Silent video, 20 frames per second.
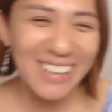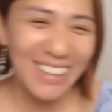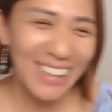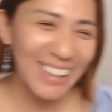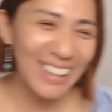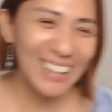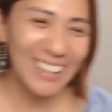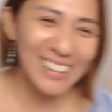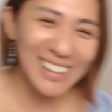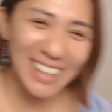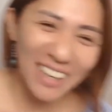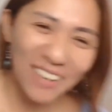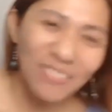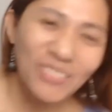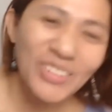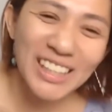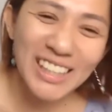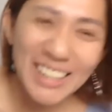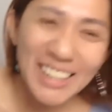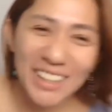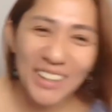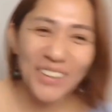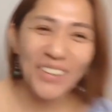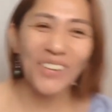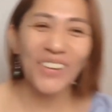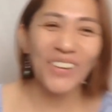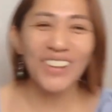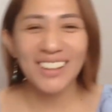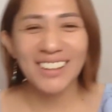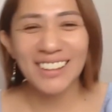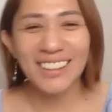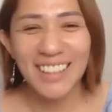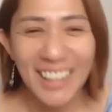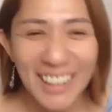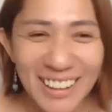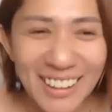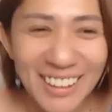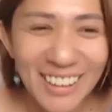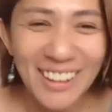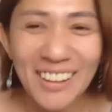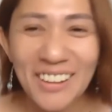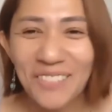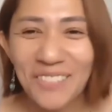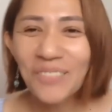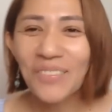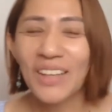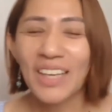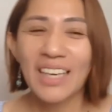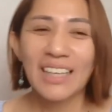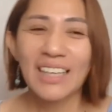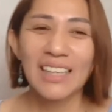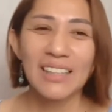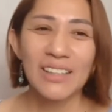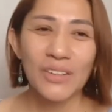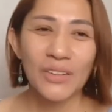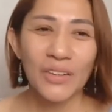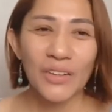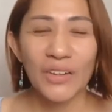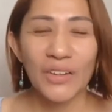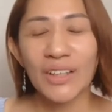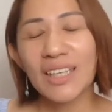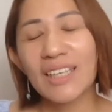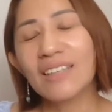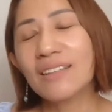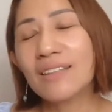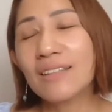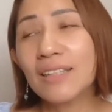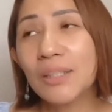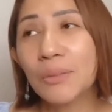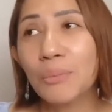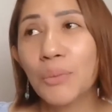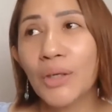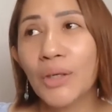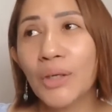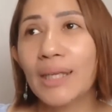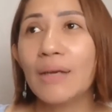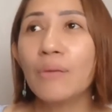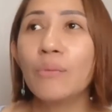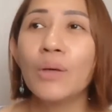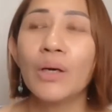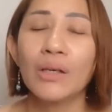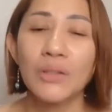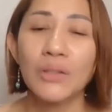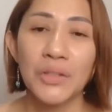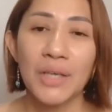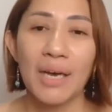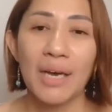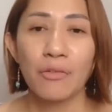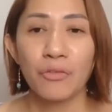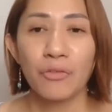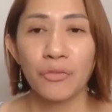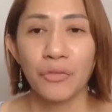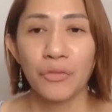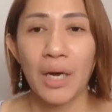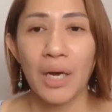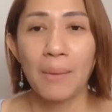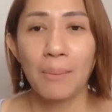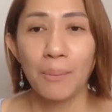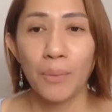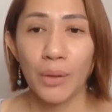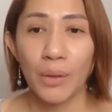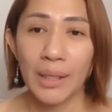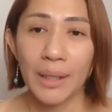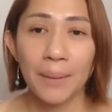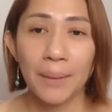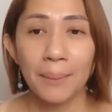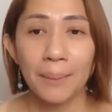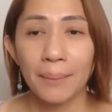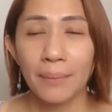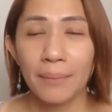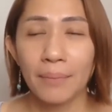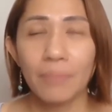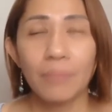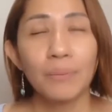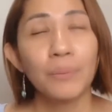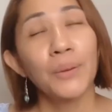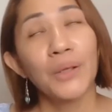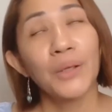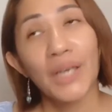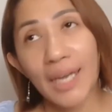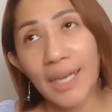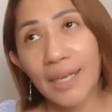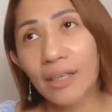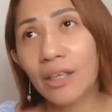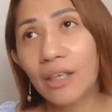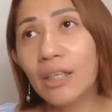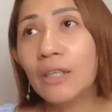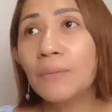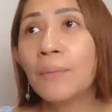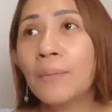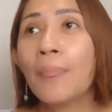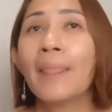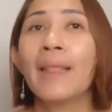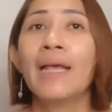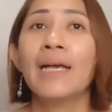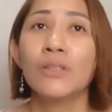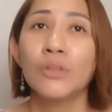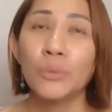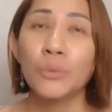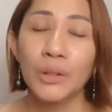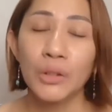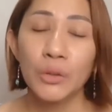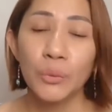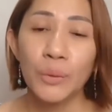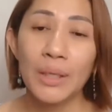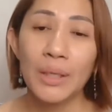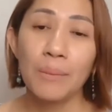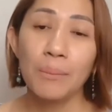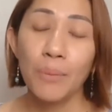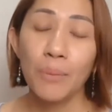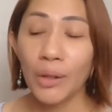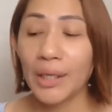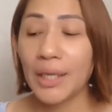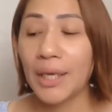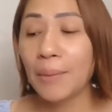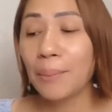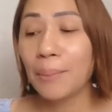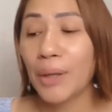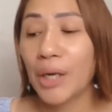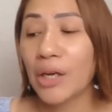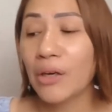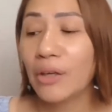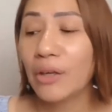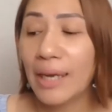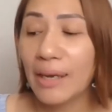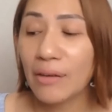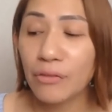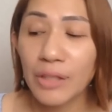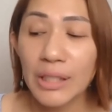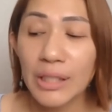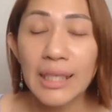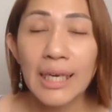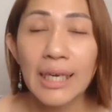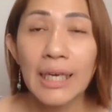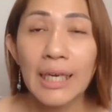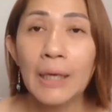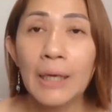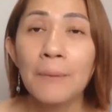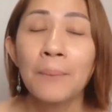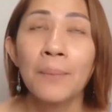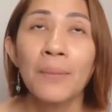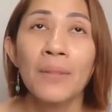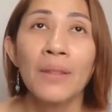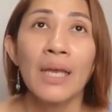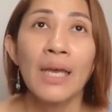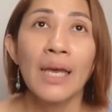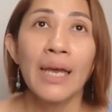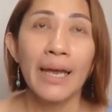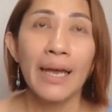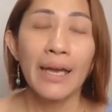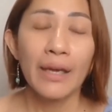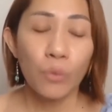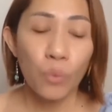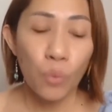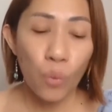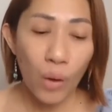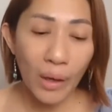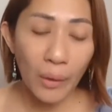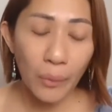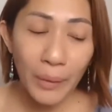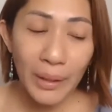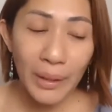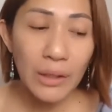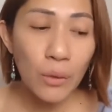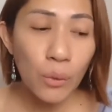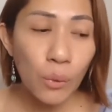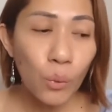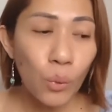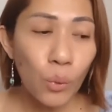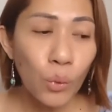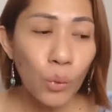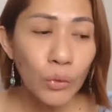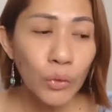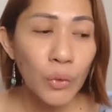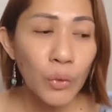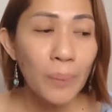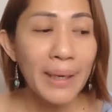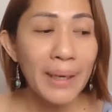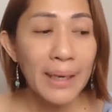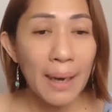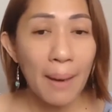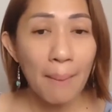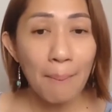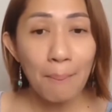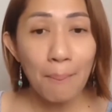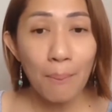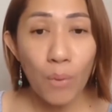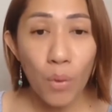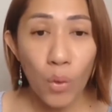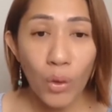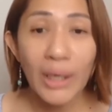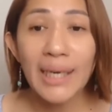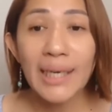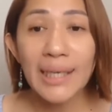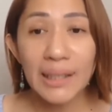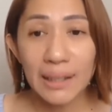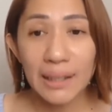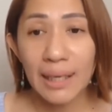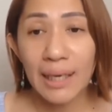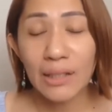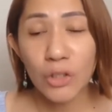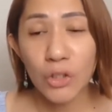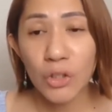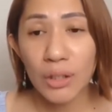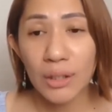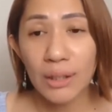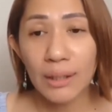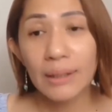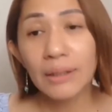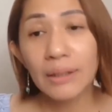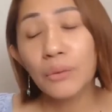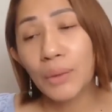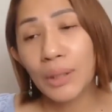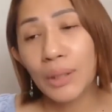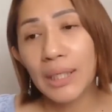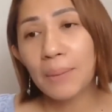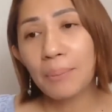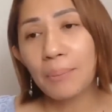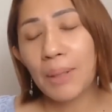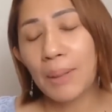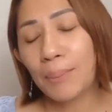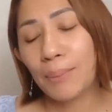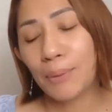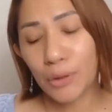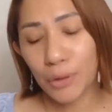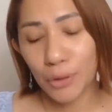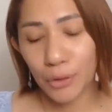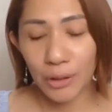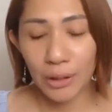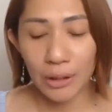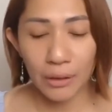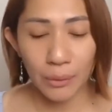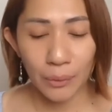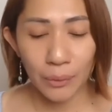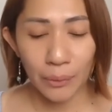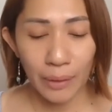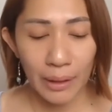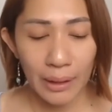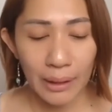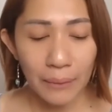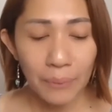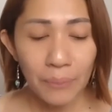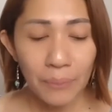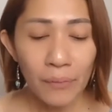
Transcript: yeah, and I said, I'm just going to call her later. Okay, so earlier this morning, we also have um, morning prayer. So we're doing morning prayer every day. And what we do to become more intentional in winning people to the Lord,